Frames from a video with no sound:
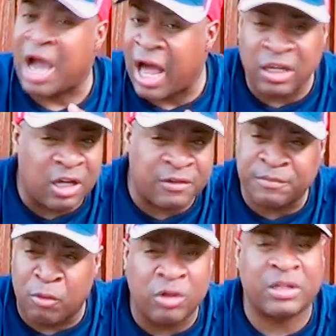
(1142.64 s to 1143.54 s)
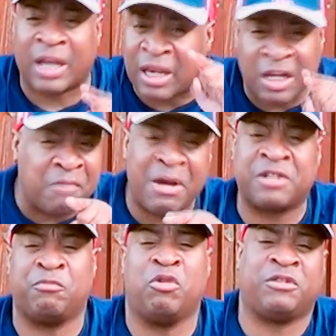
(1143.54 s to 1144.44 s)
I love sports, and I love my
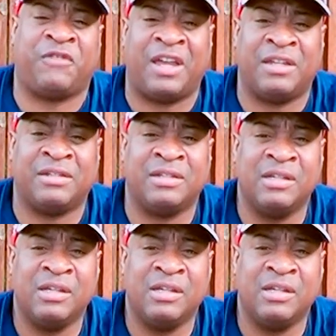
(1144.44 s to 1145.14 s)
sports fans.